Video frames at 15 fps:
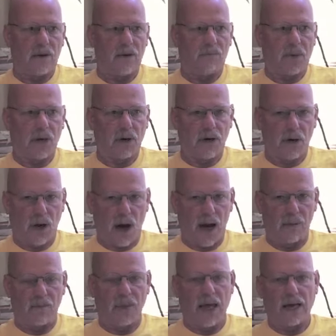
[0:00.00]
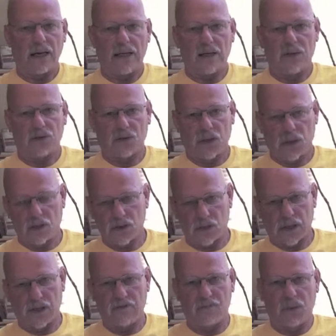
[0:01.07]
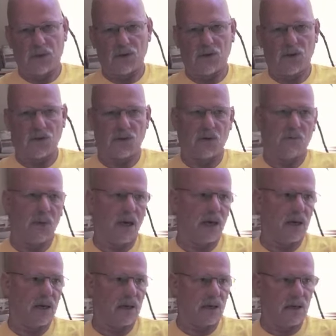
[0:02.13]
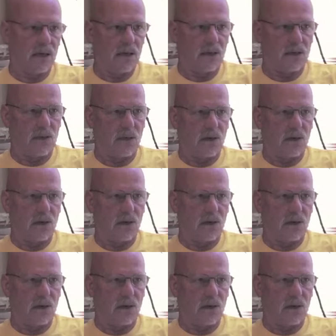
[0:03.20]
paradigm that is the enslavement system, and it